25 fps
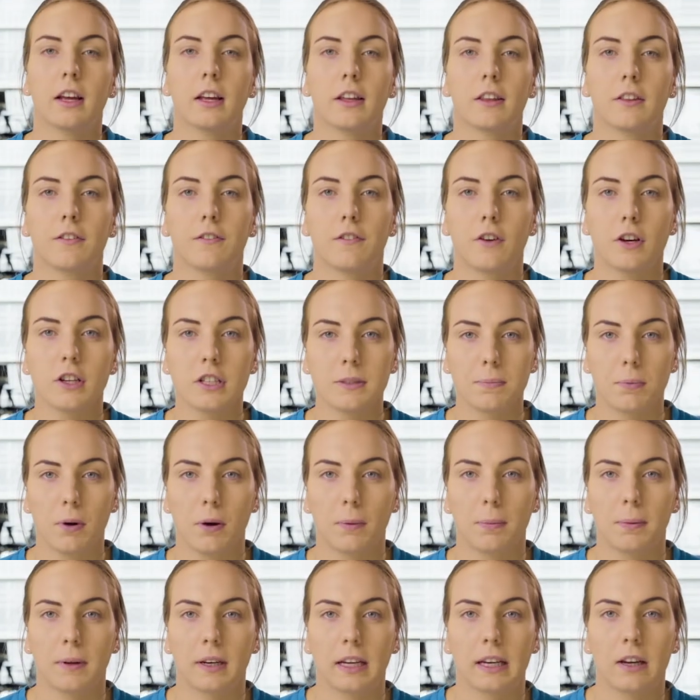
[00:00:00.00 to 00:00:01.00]
The first
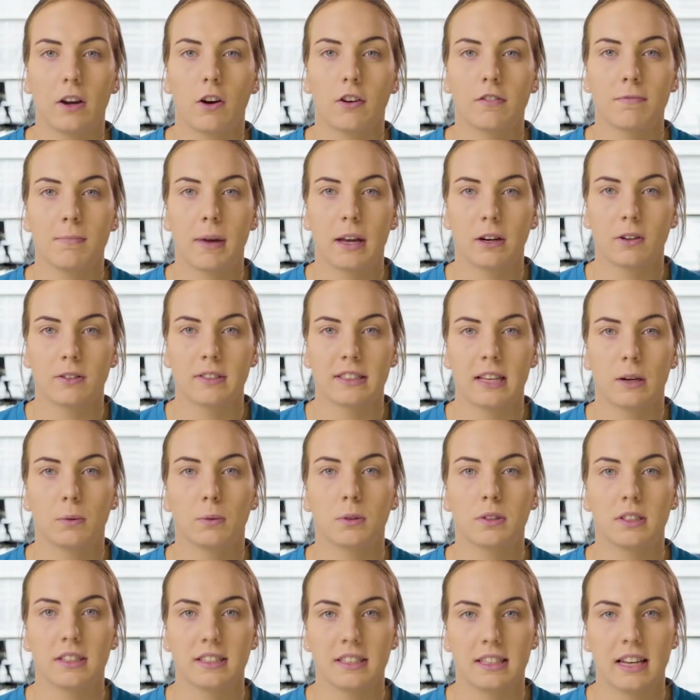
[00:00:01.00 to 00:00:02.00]
property of metals that
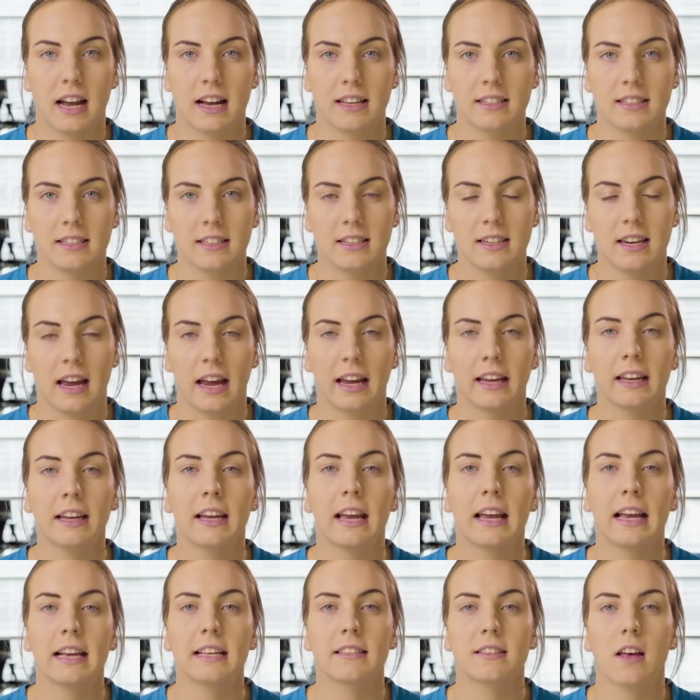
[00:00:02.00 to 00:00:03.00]
we'll discuss today
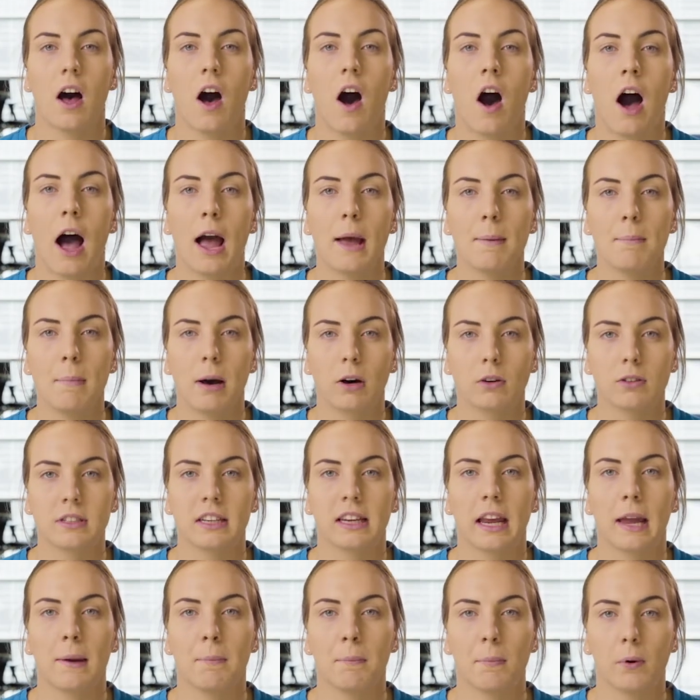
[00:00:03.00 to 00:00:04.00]
is the high
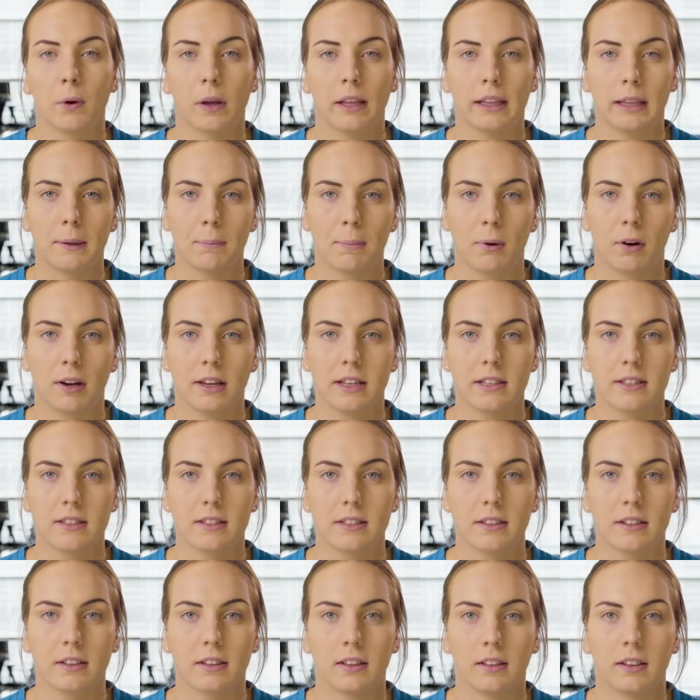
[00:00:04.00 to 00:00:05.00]
melting and boiling points.